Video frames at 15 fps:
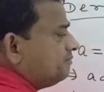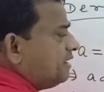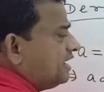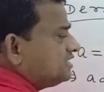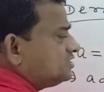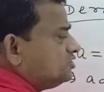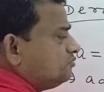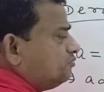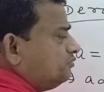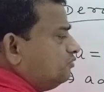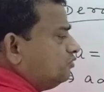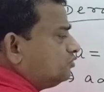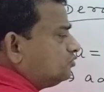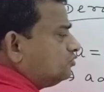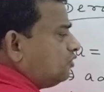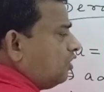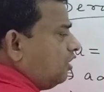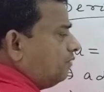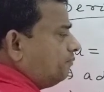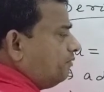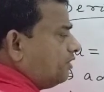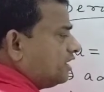first you put
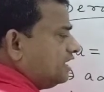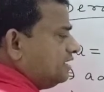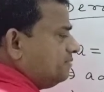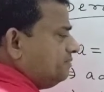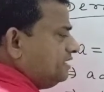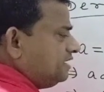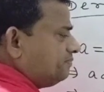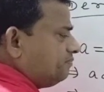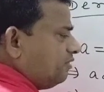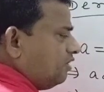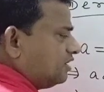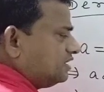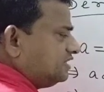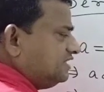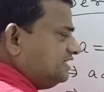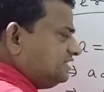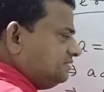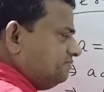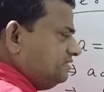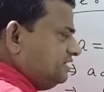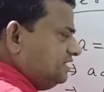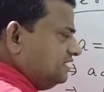upper limit for
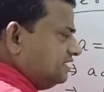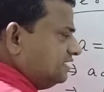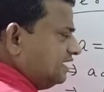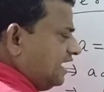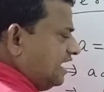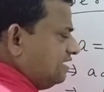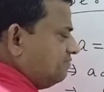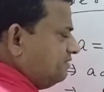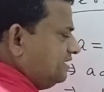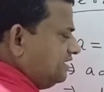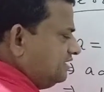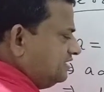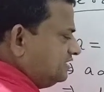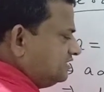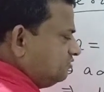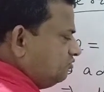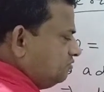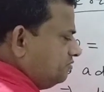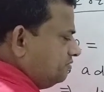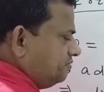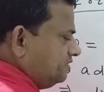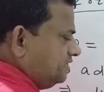this v, I mean this
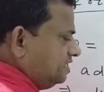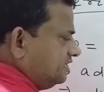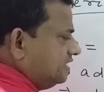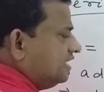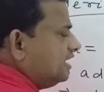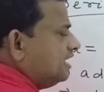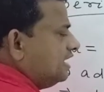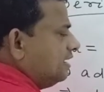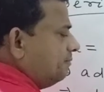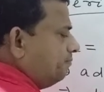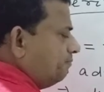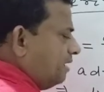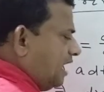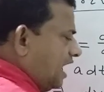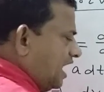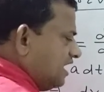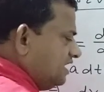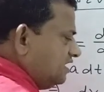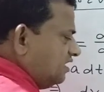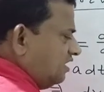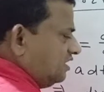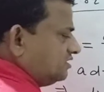will be v,
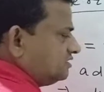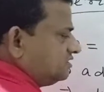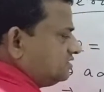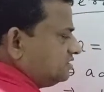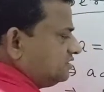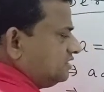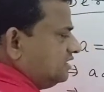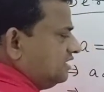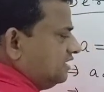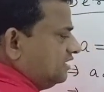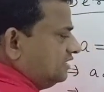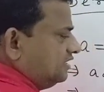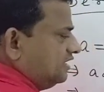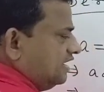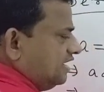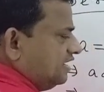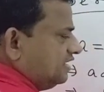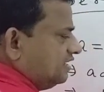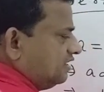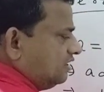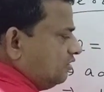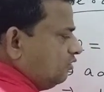minus.
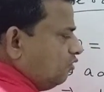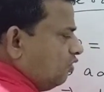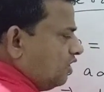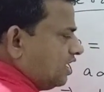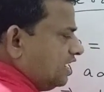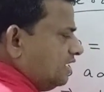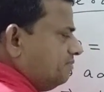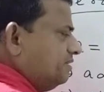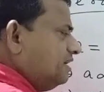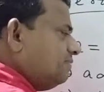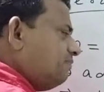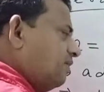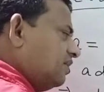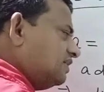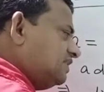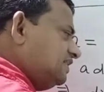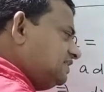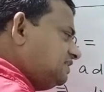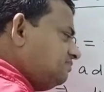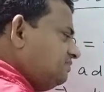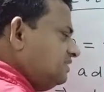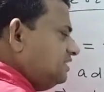Then lower limit for
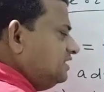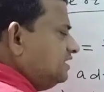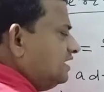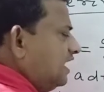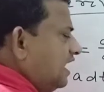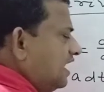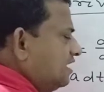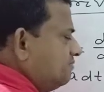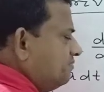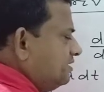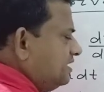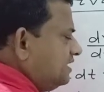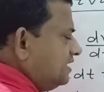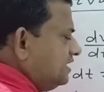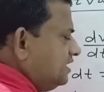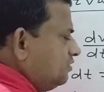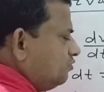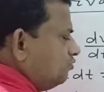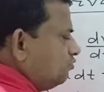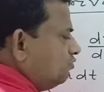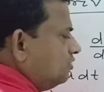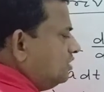this v, I mean
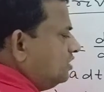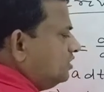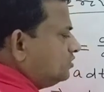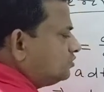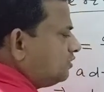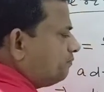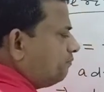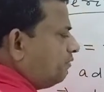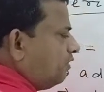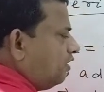u. So